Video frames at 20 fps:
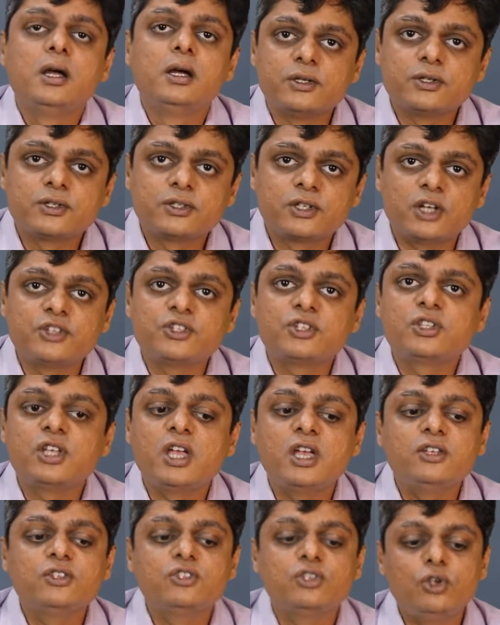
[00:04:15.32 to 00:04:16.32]
such
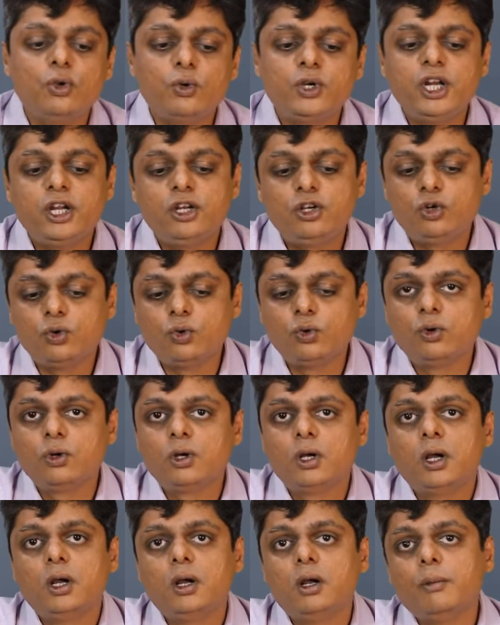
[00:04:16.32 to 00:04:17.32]
things you need to
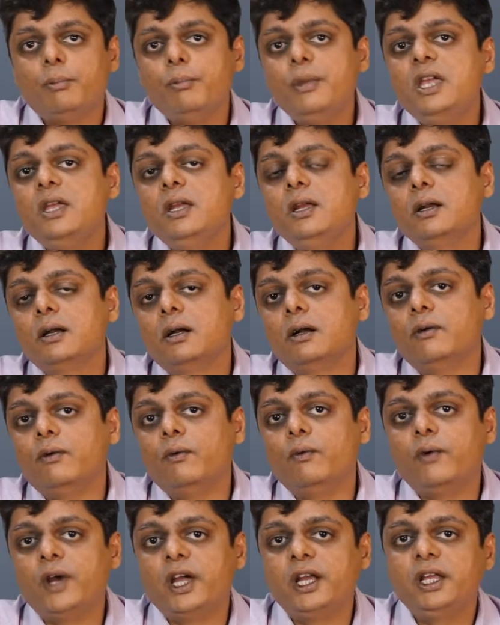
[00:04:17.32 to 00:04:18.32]
be
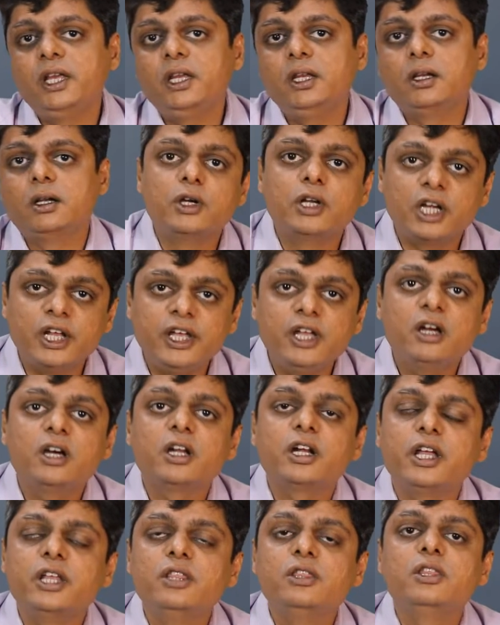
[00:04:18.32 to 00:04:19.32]
very clear
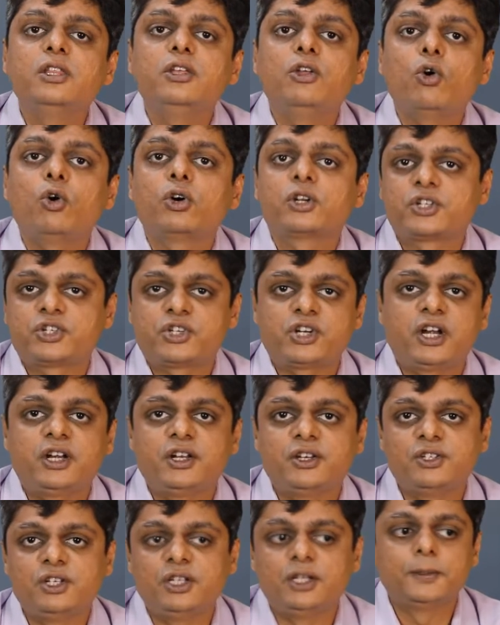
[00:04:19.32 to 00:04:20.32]
in your
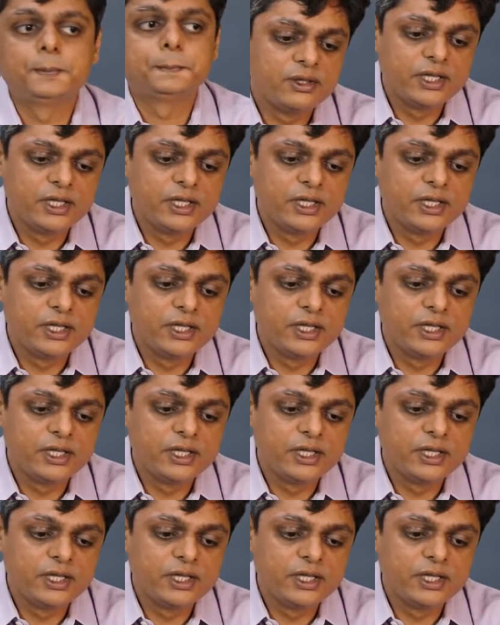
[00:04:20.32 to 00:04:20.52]
strategy.